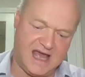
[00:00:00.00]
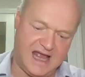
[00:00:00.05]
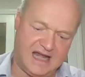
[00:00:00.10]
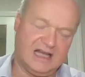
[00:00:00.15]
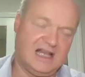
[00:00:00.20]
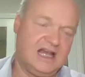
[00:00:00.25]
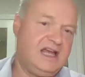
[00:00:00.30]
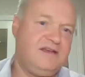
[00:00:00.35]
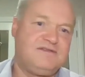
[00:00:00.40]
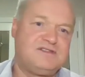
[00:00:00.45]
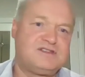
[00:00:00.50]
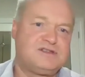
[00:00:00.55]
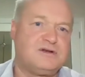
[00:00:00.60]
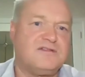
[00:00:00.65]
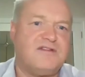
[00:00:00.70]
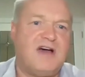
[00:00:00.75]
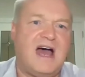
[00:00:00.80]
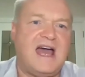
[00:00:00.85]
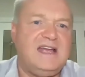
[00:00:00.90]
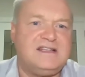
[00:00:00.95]
and leaves
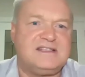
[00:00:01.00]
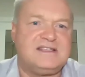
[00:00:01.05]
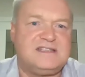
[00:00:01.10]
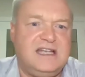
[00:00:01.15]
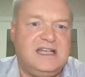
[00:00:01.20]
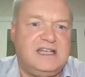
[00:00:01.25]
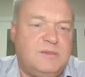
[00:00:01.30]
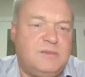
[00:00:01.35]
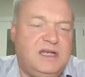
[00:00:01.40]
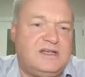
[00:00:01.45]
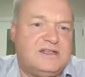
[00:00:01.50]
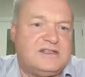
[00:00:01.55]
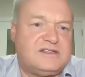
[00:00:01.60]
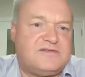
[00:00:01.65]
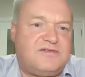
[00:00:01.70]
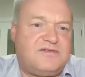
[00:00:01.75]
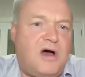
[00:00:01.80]
sort of 8 centimetres,